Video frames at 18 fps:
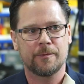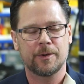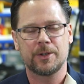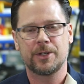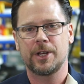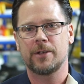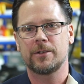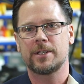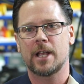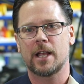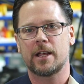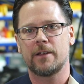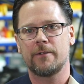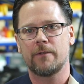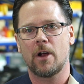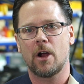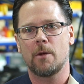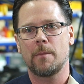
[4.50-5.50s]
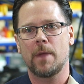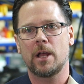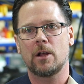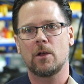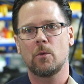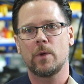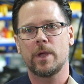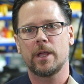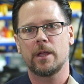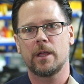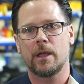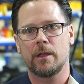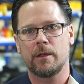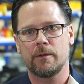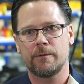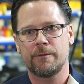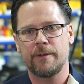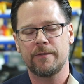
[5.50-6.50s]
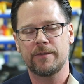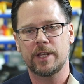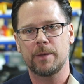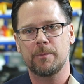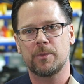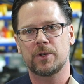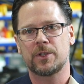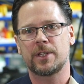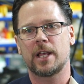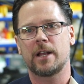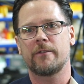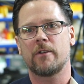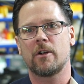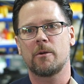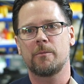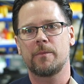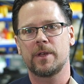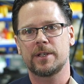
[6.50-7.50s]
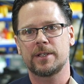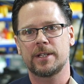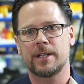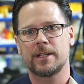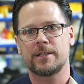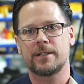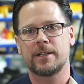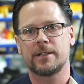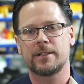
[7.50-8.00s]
for Geotech Environmental, we 15% of our business